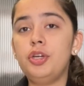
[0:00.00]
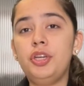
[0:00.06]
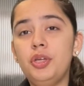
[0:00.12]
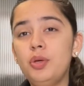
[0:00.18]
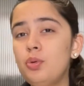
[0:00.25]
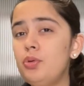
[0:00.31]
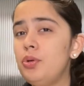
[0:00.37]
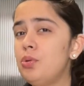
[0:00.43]

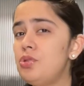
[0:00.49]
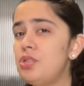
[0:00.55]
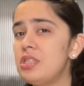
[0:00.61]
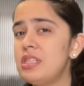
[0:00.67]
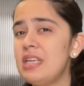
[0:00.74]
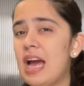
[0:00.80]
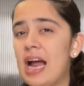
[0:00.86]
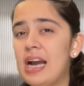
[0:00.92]
new
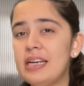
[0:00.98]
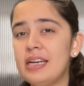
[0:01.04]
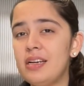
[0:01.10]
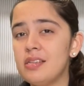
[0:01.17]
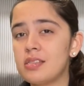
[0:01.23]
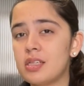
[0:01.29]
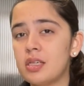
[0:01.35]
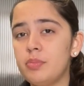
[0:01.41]
UGC
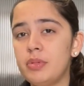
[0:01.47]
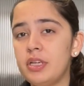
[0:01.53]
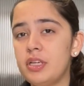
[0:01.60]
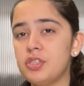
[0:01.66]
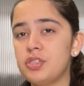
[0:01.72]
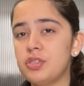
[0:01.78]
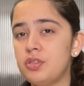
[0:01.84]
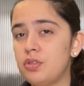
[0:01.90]

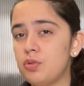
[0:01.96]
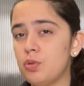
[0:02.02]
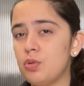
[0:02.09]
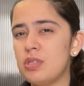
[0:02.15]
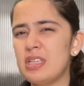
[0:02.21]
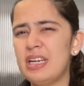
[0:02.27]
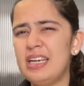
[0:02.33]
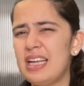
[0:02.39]
anti-discrimination
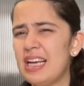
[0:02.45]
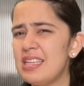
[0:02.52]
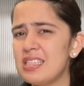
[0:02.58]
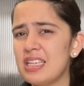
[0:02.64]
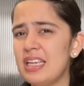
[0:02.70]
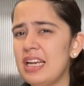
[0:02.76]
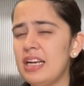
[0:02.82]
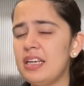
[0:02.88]
rules, it has
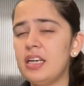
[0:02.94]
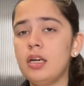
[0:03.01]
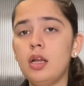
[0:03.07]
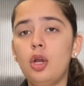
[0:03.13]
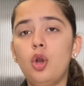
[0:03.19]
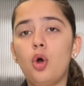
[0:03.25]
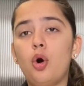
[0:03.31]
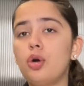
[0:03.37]
created a
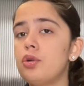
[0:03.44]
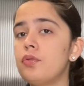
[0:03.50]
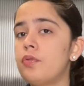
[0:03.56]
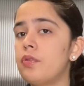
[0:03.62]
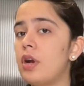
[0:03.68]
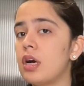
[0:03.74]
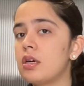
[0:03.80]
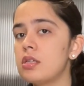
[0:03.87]
lot of
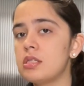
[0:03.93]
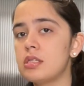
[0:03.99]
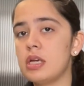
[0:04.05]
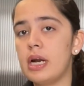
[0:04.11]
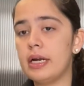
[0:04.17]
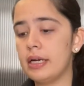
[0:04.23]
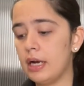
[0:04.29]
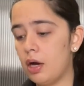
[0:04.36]
ruckus
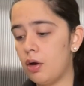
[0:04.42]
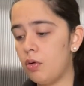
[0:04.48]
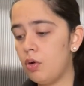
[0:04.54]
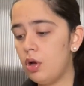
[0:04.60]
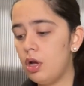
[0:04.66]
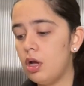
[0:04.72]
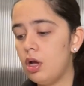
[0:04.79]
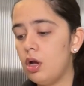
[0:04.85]
right now.
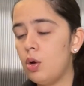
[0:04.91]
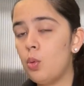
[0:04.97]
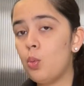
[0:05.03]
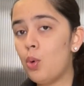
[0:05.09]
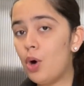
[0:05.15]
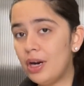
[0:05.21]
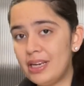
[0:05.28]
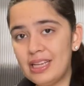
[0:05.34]

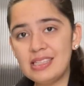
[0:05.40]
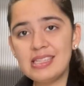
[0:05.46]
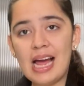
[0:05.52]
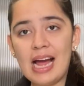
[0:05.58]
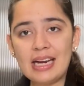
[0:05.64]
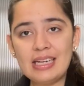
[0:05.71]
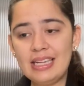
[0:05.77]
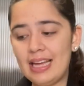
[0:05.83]
What
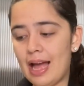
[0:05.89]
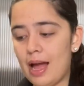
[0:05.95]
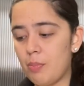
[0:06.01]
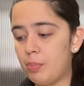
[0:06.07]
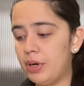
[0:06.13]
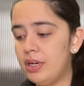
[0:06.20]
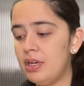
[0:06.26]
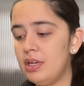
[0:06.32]
exactly
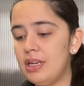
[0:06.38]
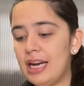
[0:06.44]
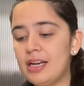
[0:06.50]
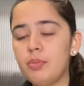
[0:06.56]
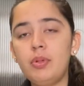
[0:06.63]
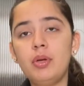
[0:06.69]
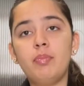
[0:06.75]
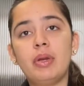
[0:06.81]
happened?
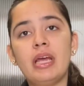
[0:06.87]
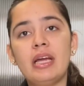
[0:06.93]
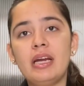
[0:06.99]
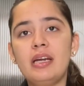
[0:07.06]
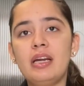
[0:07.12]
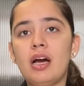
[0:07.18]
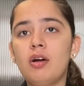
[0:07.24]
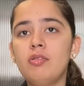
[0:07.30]
Let me break
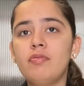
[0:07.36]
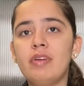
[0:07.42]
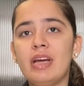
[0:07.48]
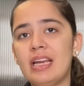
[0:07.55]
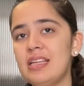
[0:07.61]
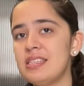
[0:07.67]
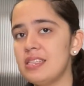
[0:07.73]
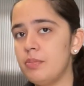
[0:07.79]
it down
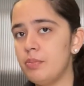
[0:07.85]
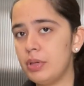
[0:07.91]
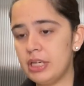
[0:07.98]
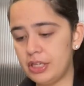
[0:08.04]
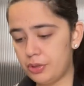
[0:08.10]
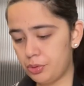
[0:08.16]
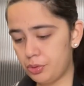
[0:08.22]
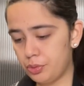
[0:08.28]
very
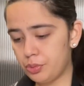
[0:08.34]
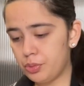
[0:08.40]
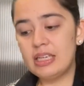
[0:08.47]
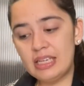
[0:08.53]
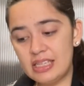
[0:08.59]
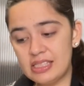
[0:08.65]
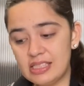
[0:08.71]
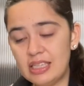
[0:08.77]
simply to you.
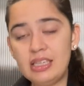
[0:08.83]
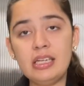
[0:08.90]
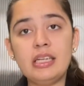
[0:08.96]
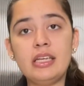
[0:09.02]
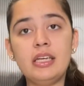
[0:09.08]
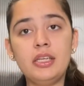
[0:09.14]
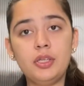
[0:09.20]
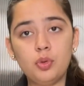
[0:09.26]

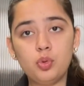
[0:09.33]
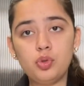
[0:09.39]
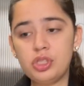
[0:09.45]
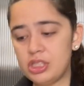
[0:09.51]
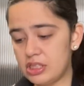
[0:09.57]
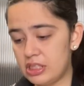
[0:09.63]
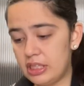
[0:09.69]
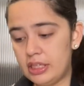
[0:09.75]
Recently,
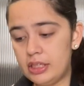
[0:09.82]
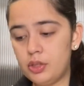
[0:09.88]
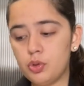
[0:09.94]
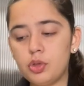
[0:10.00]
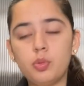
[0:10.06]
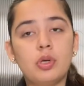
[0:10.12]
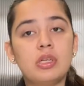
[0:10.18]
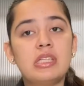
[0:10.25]
UGC,
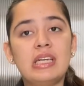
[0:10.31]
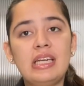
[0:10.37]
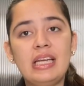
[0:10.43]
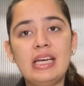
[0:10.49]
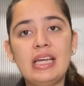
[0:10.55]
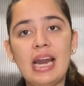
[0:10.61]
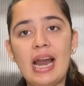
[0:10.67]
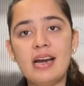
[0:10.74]

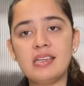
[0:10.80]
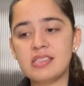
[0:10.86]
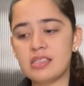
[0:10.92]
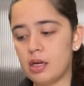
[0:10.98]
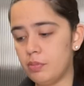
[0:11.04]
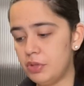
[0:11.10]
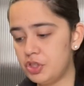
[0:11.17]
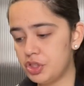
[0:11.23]
University Grants
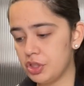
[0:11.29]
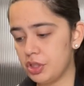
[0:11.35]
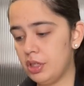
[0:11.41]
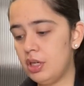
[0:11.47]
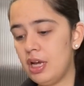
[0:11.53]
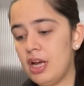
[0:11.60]
Commission,